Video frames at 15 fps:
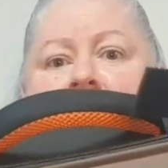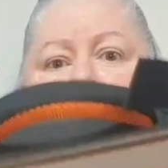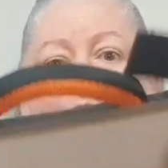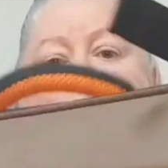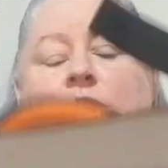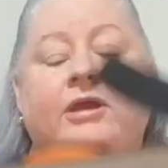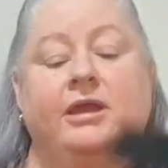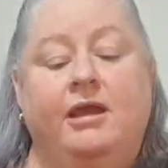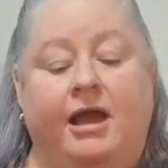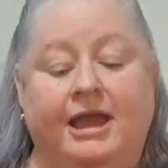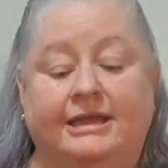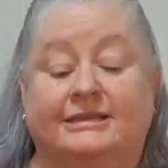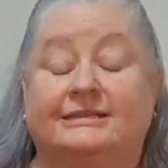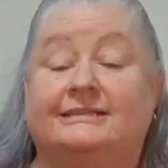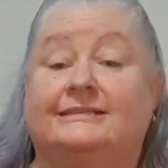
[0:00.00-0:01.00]
somewhere
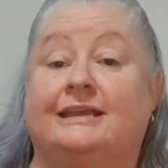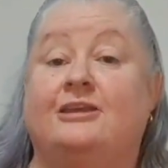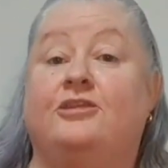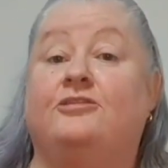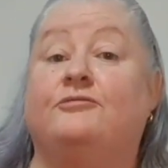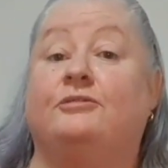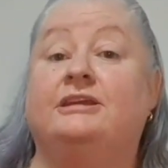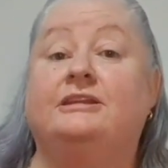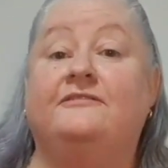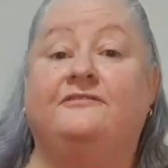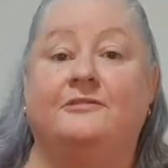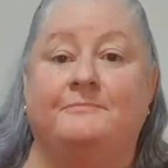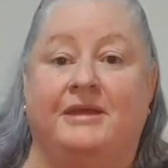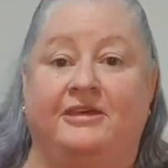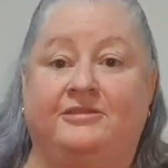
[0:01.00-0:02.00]
I can see three
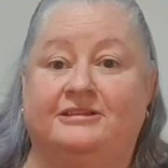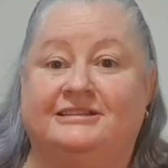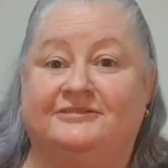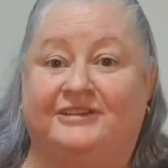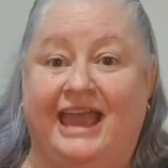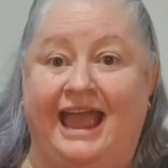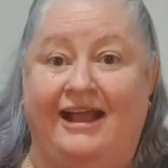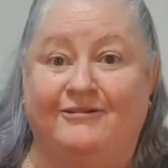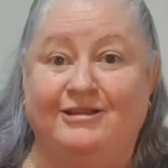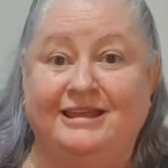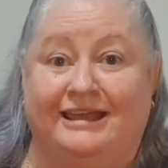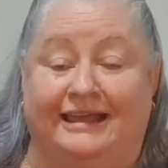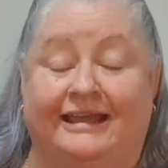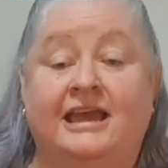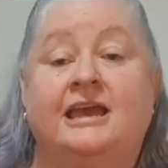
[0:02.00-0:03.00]
different methods of
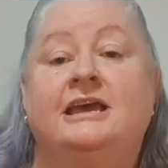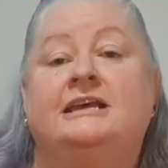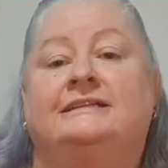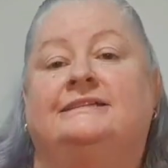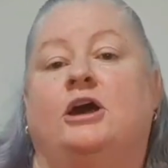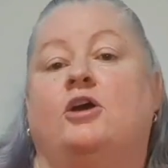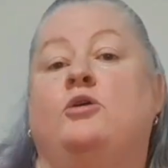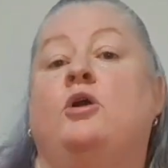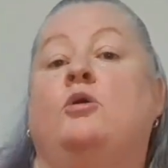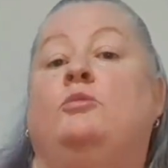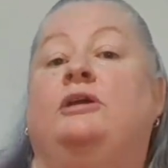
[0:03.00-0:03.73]
carrying. So